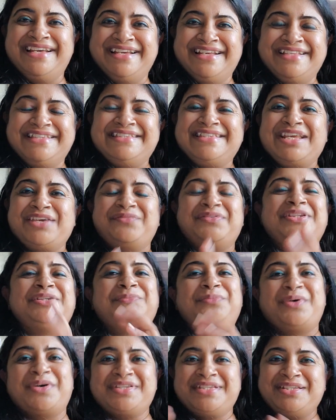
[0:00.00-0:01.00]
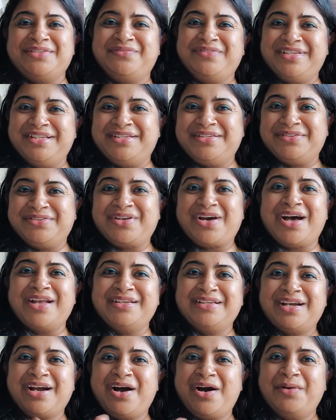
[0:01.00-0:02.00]
stay with the
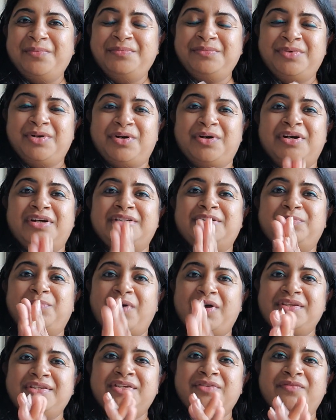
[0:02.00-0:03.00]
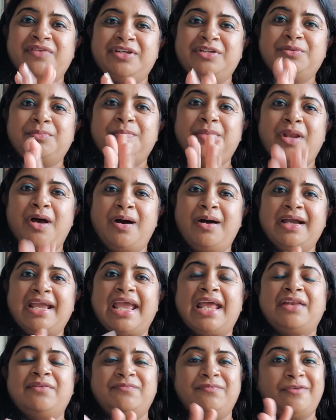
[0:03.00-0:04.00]
positivewindow.com or the Positive Window blog
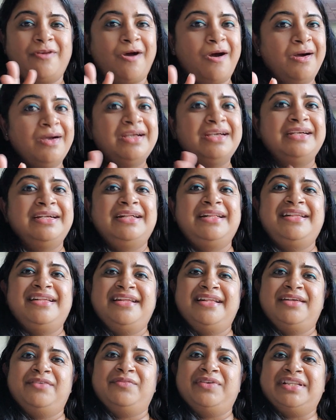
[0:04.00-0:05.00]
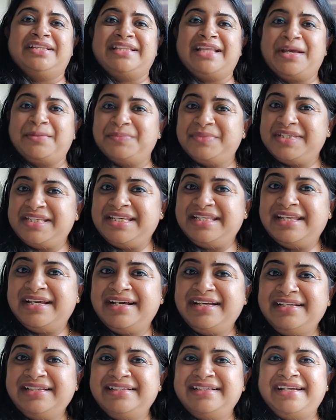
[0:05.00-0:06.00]
and vlog with
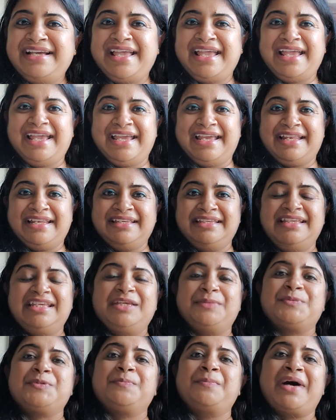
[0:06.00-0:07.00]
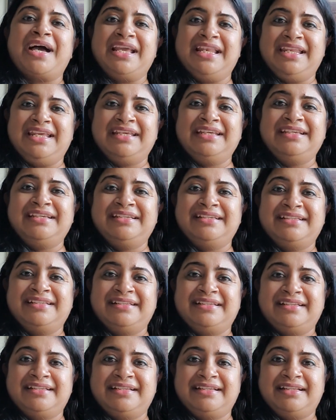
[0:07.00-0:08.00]
Epsida, and keep smiling
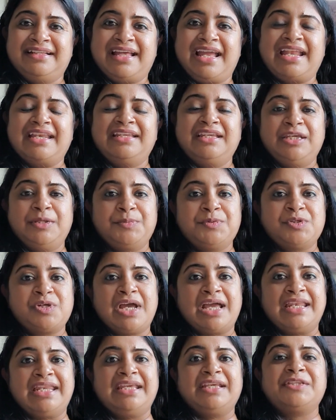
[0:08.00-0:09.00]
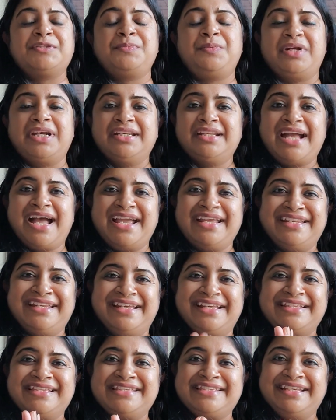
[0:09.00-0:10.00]
and keep shining, spread
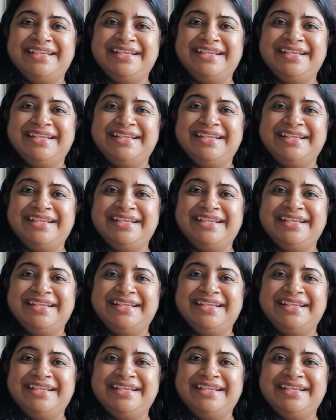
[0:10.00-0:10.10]
kindness